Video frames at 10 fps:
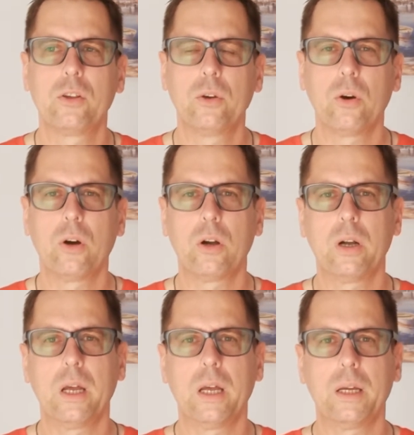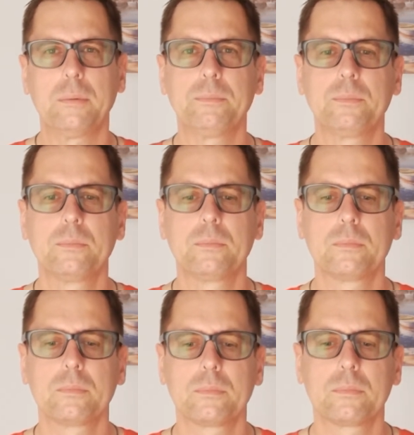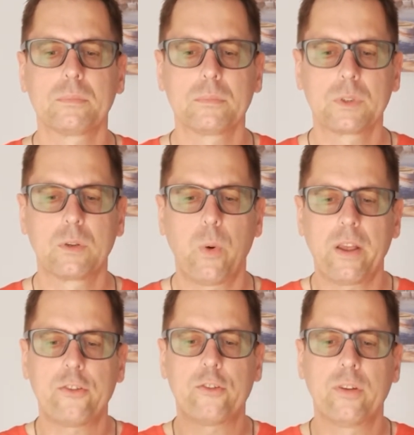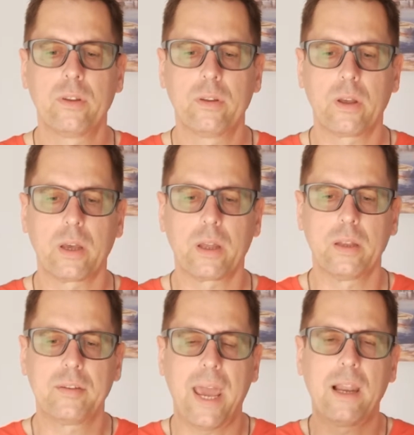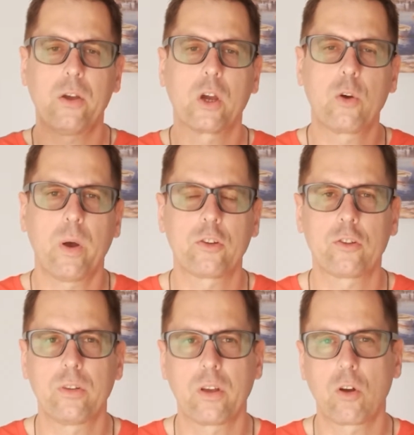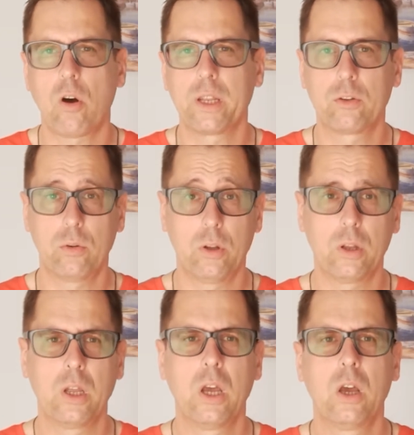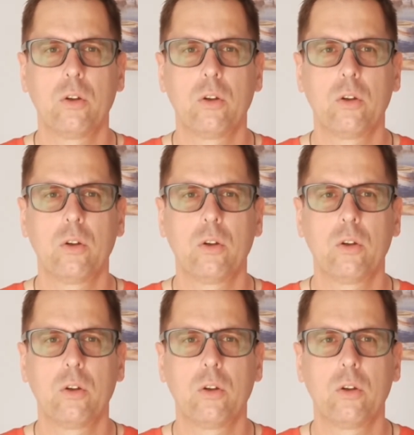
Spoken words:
your questions according to the